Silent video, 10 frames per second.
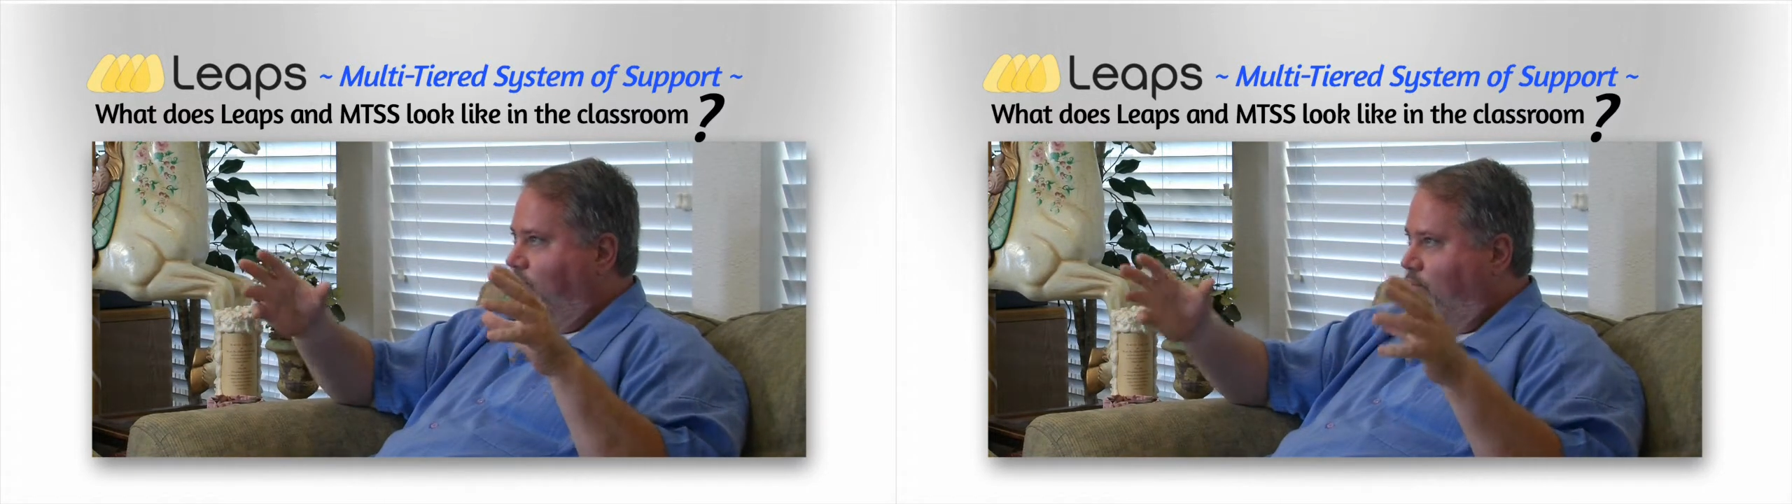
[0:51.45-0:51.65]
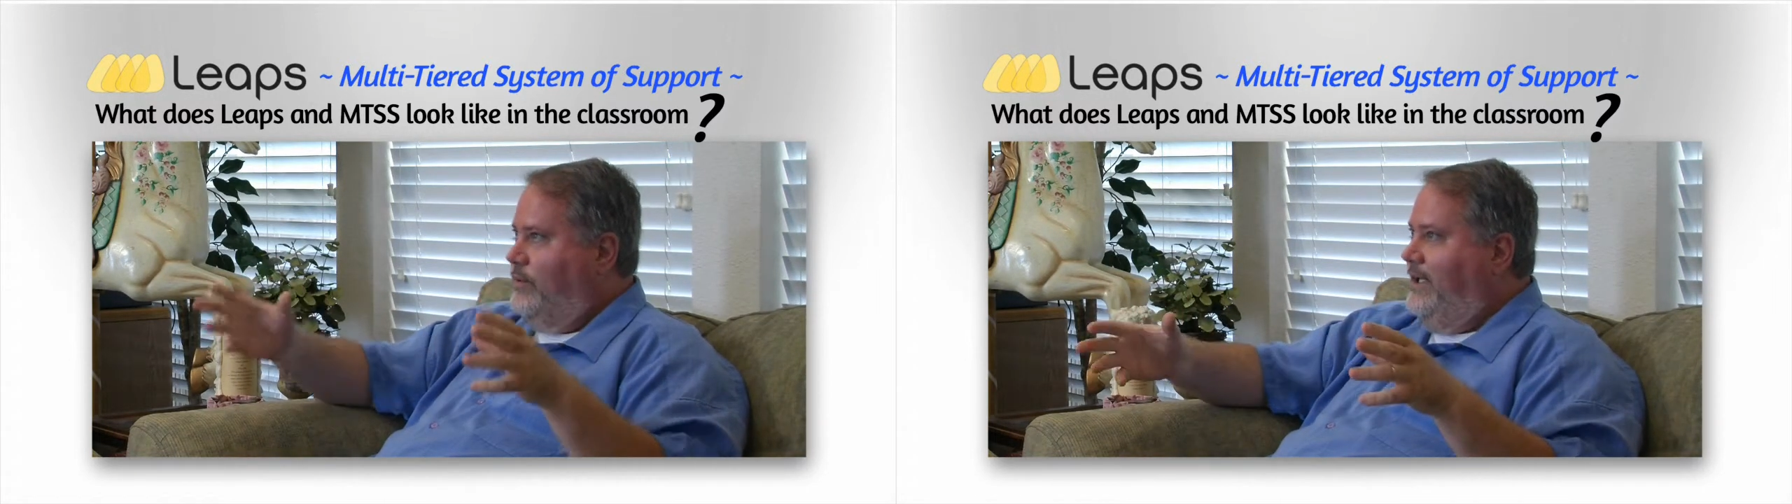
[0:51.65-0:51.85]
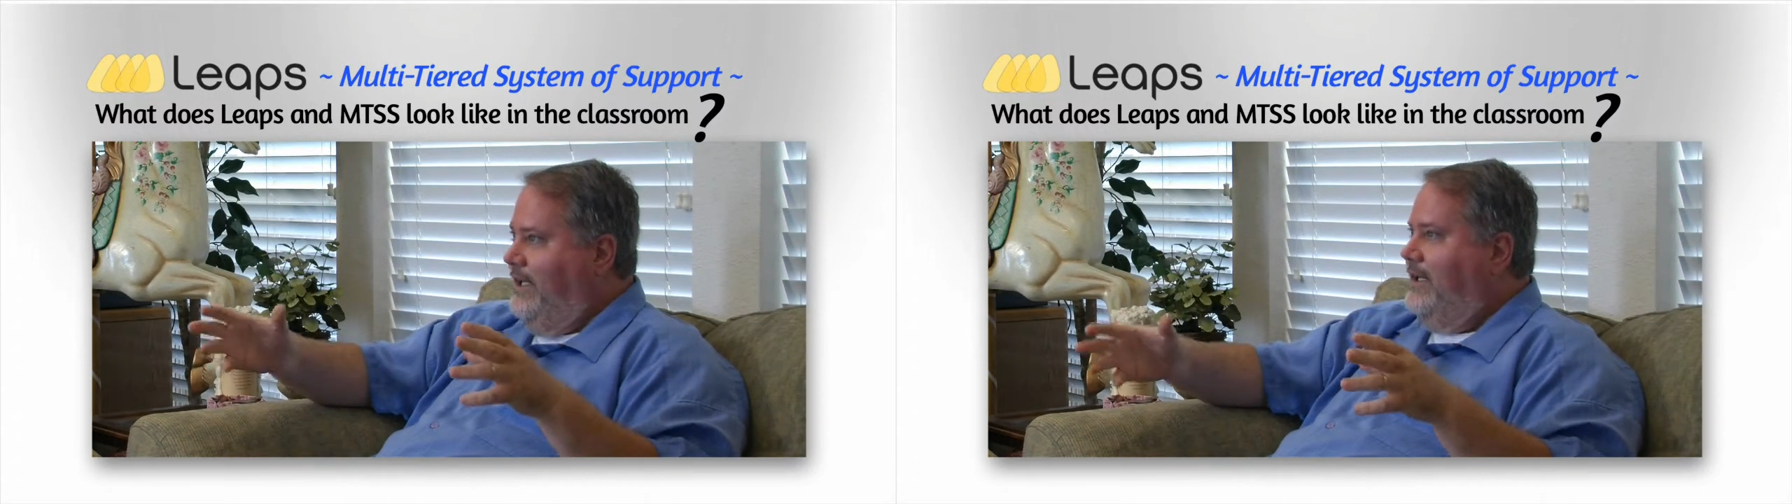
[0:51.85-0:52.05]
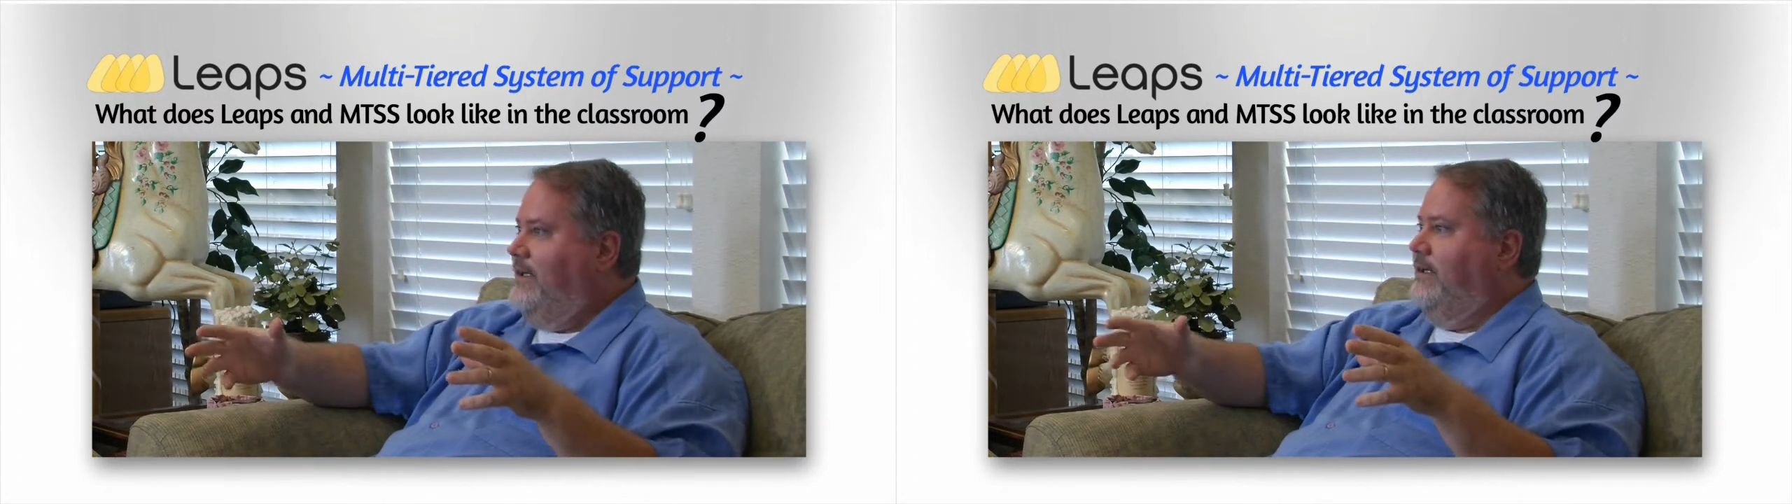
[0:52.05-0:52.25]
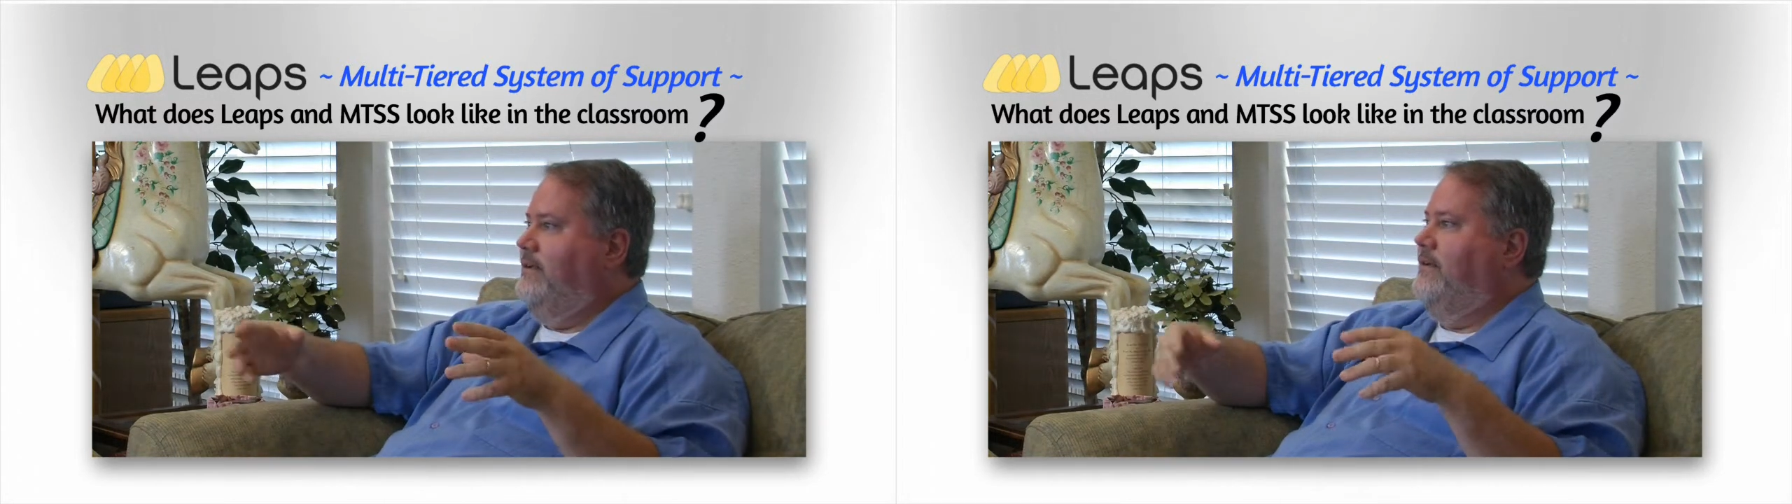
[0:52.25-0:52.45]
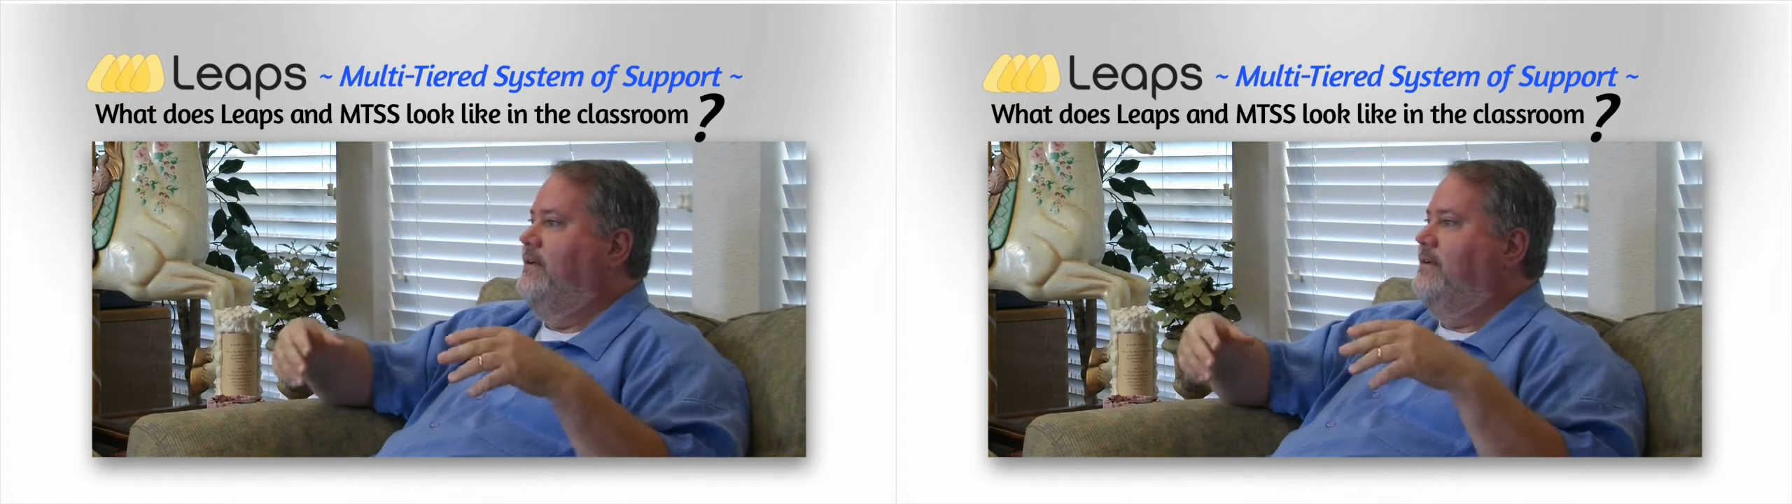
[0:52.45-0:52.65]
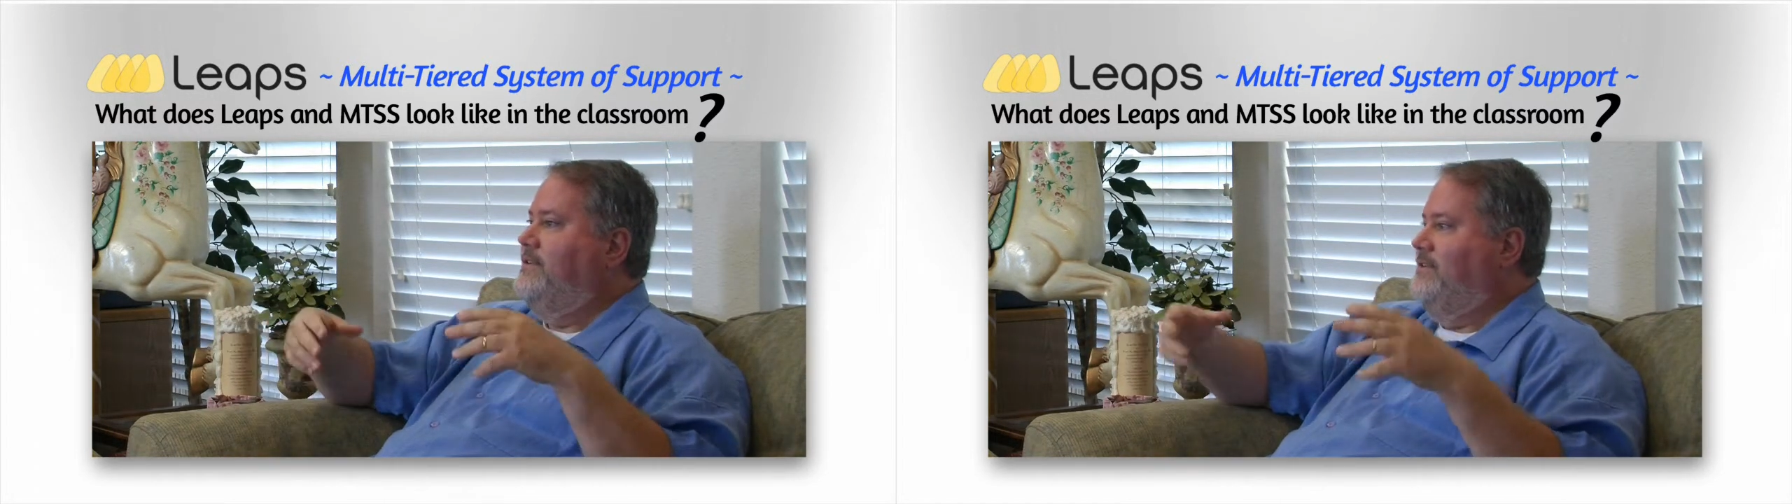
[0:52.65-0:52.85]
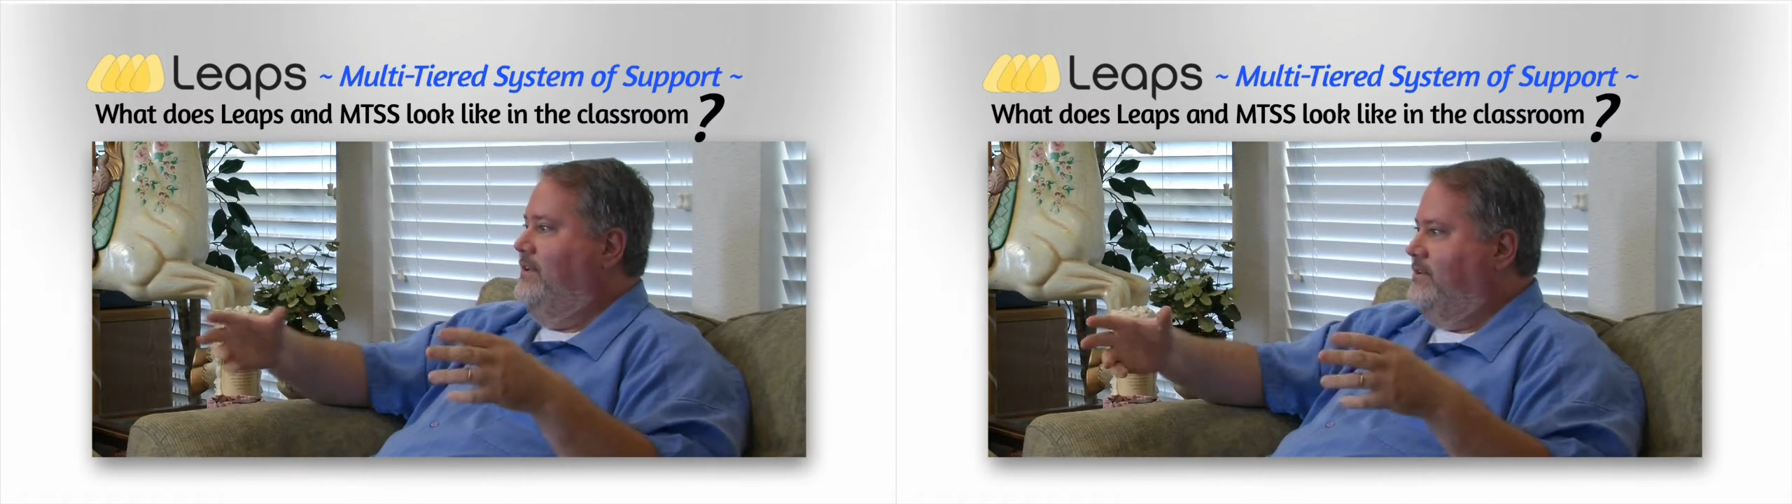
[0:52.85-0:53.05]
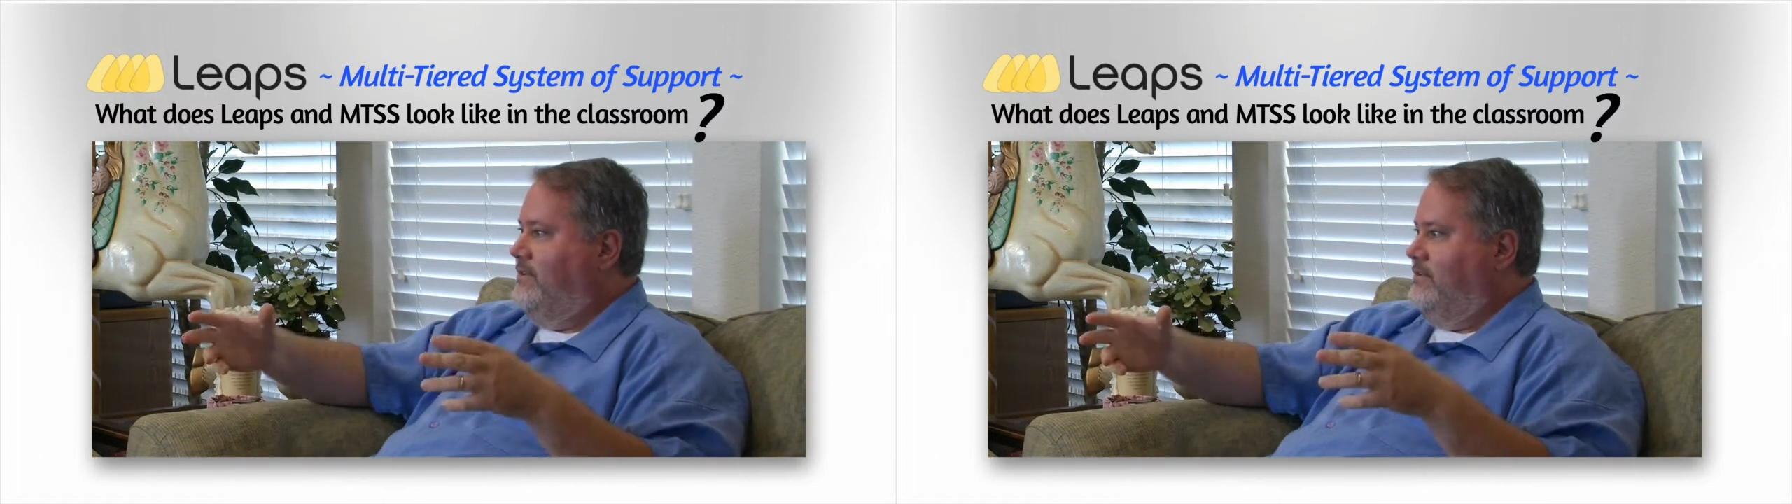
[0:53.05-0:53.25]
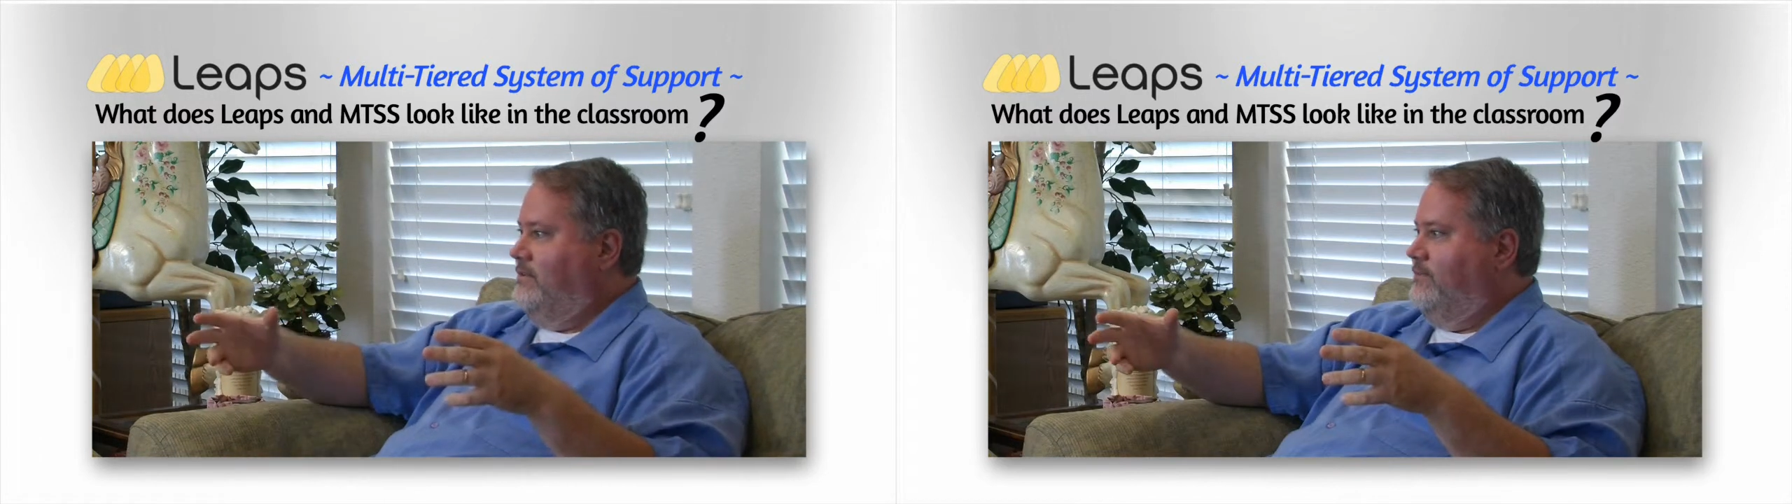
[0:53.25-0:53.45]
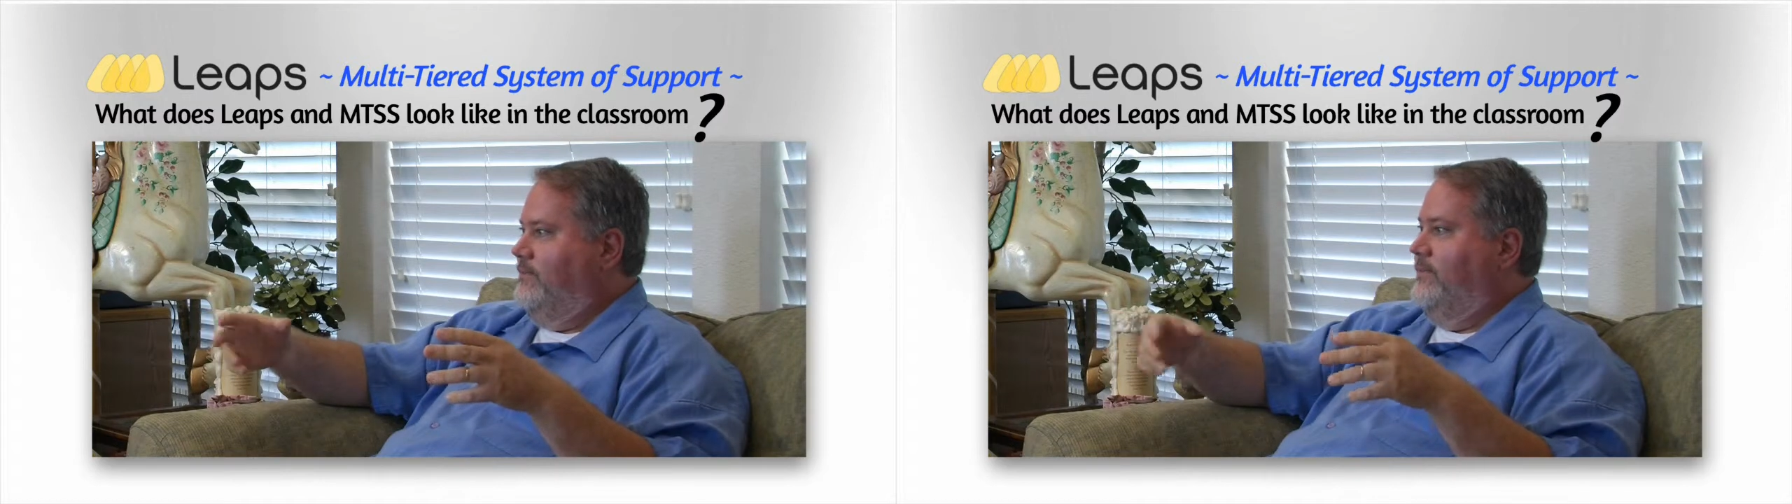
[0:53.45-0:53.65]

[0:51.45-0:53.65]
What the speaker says: creating citizens,